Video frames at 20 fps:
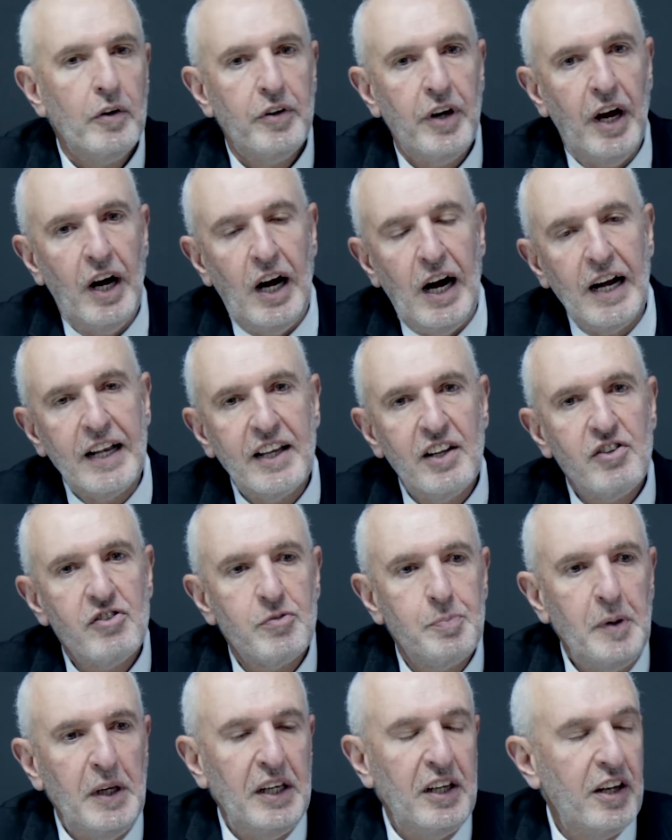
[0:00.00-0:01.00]
Now, I can
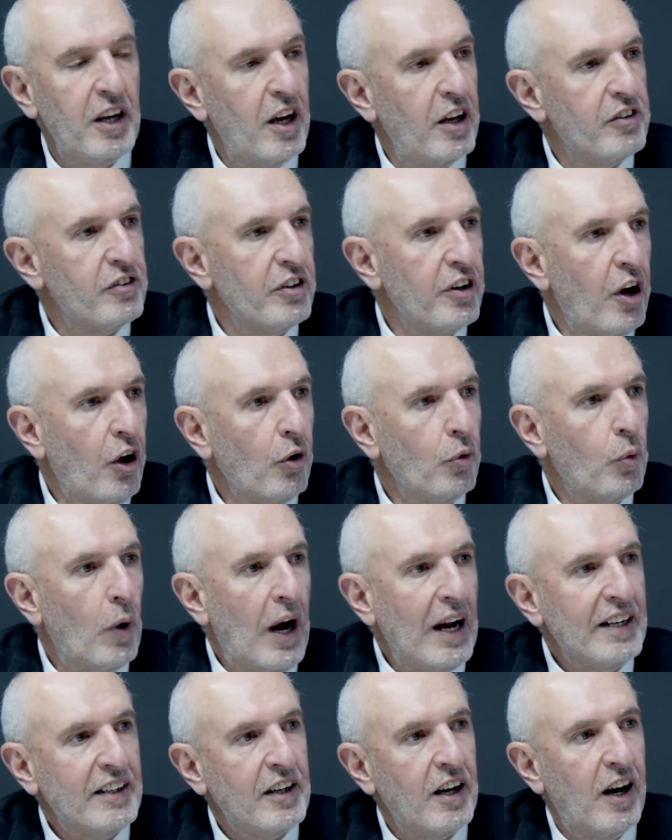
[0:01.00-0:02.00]
speak here as an old
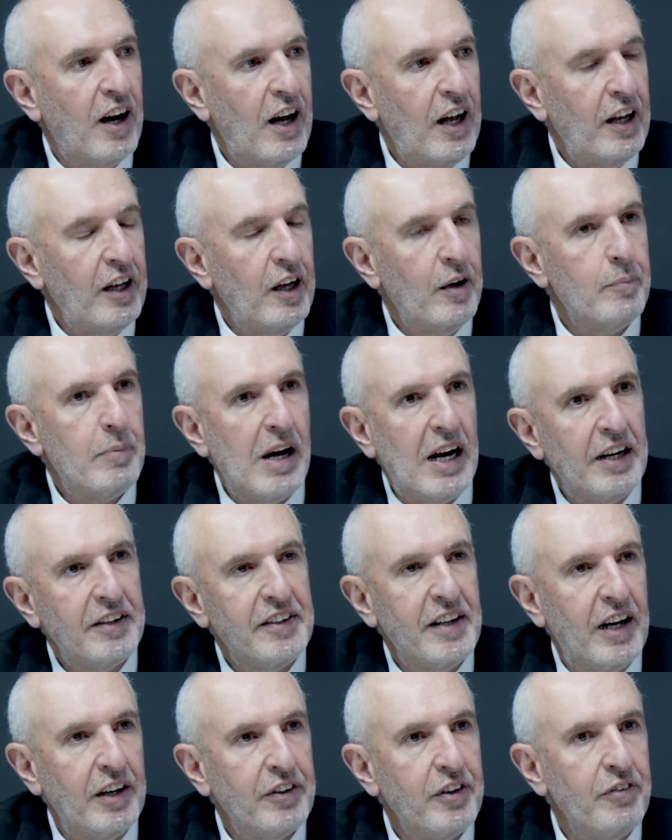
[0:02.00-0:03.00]
white guy
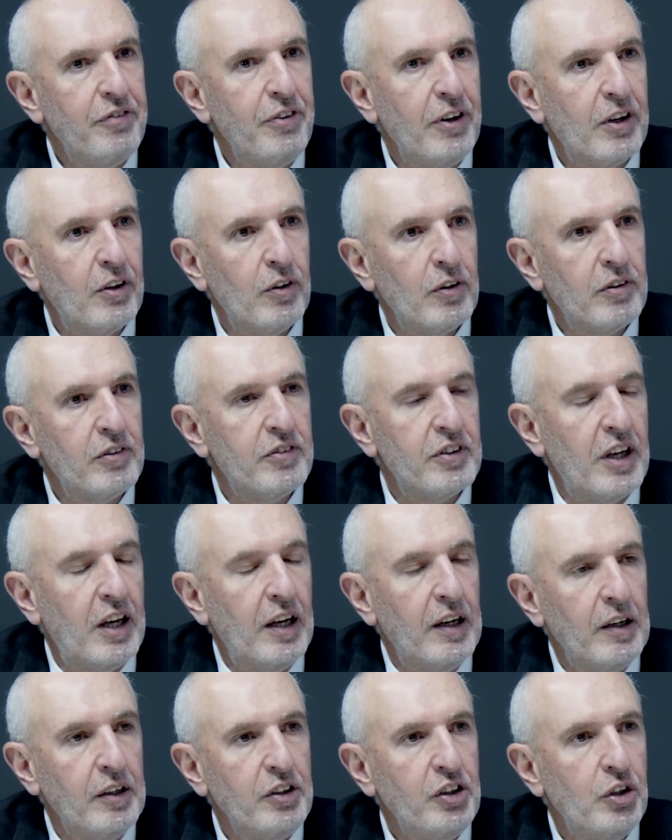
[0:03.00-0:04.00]
about how difficult
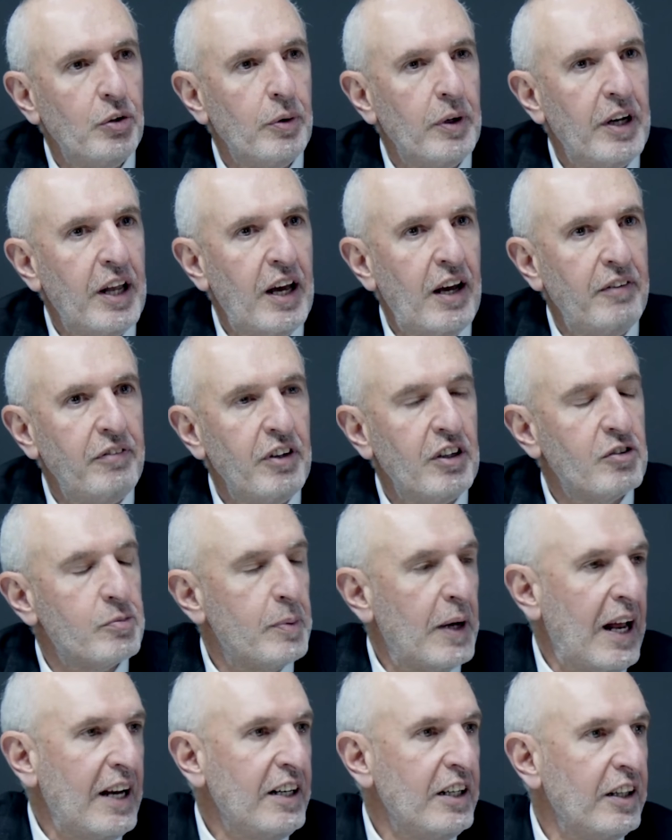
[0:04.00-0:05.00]
you would have
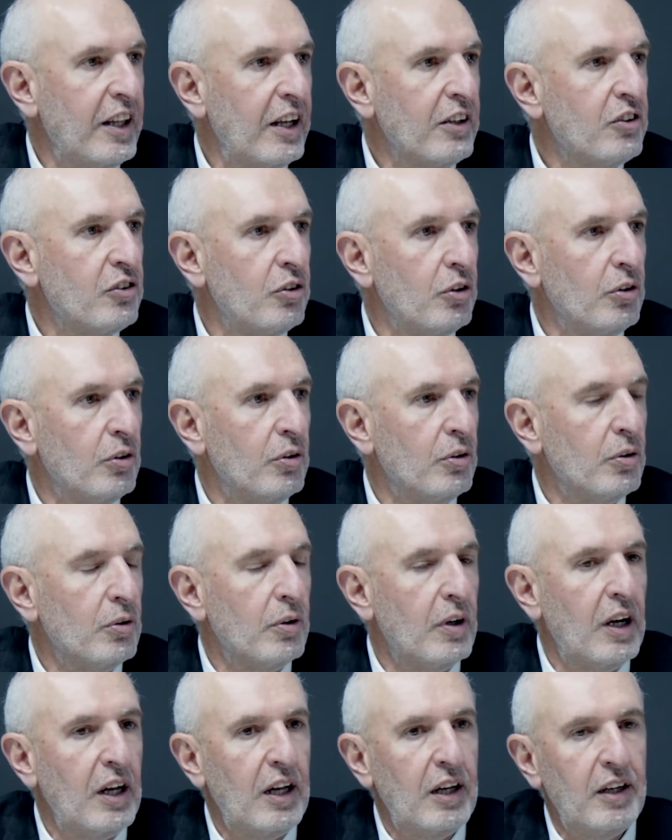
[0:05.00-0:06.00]
explaining that
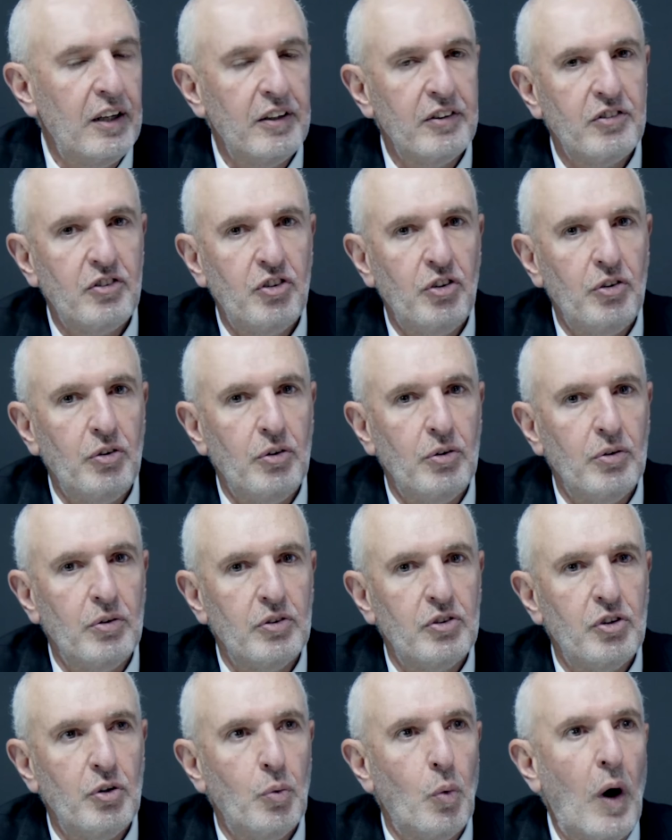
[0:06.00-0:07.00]
to
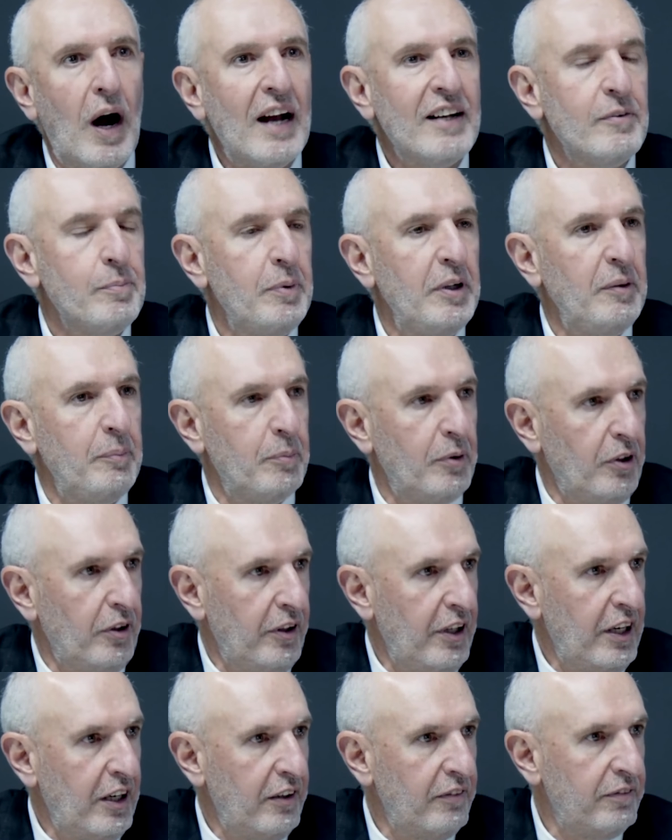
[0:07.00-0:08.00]
white people
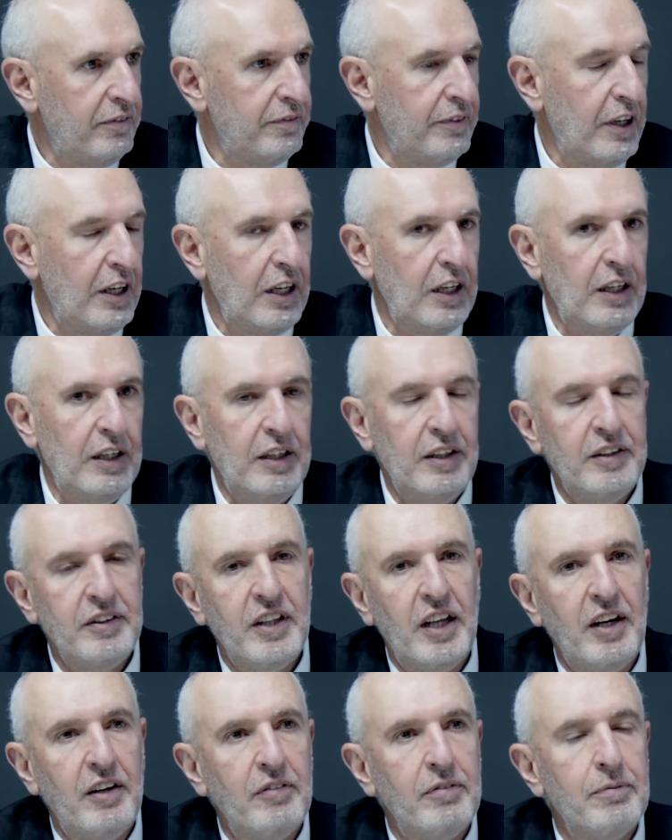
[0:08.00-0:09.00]
that
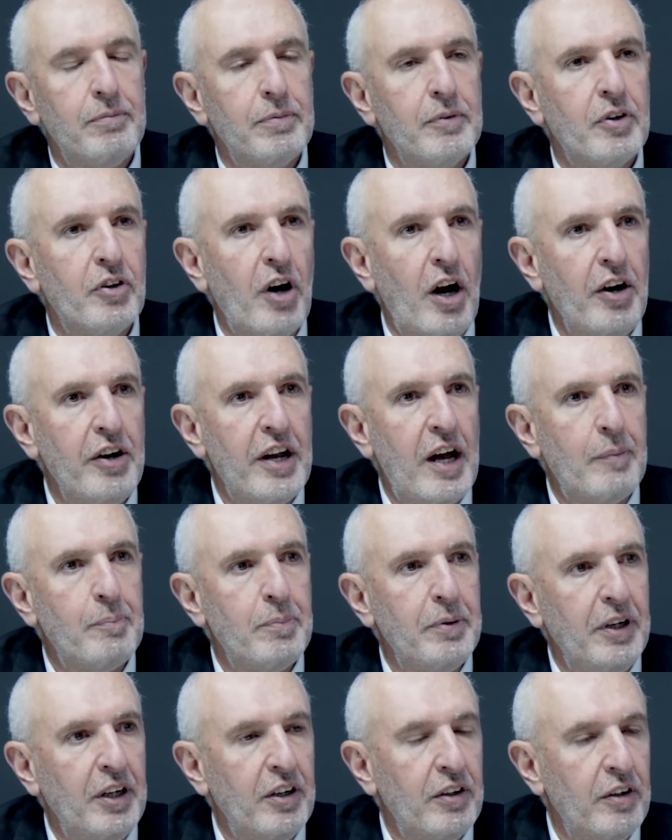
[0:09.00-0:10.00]
have grown
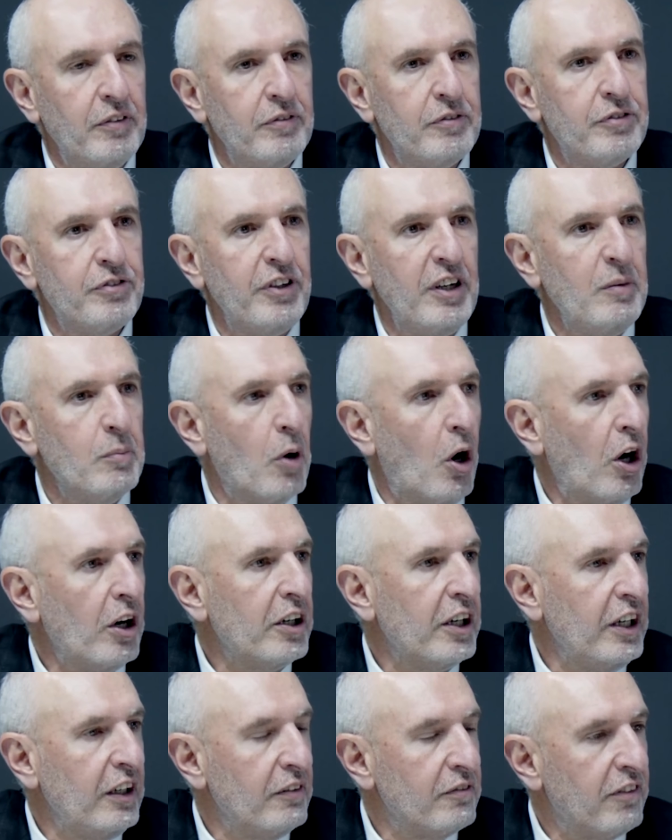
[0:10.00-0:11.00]
up in free
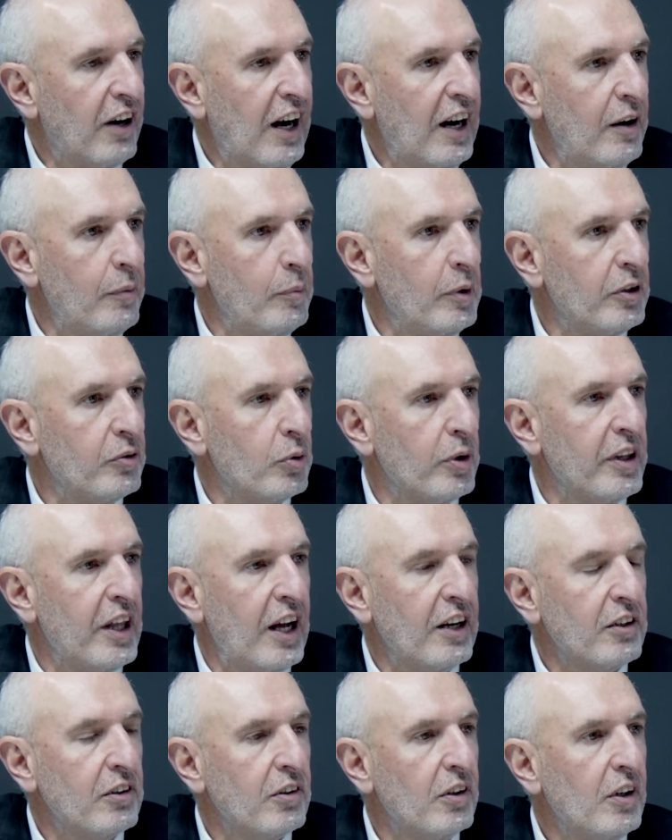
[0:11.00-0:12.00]
market environment
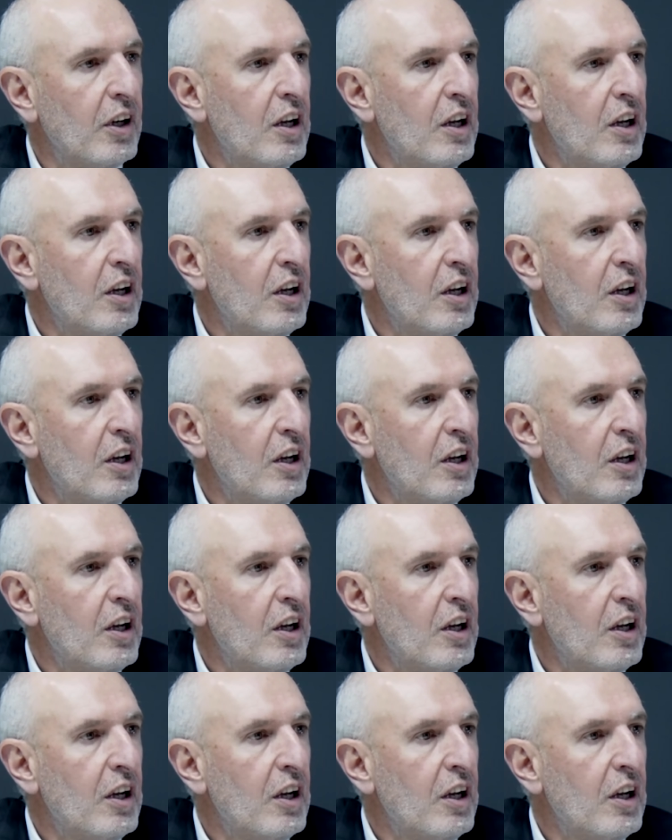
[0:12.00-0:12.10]
without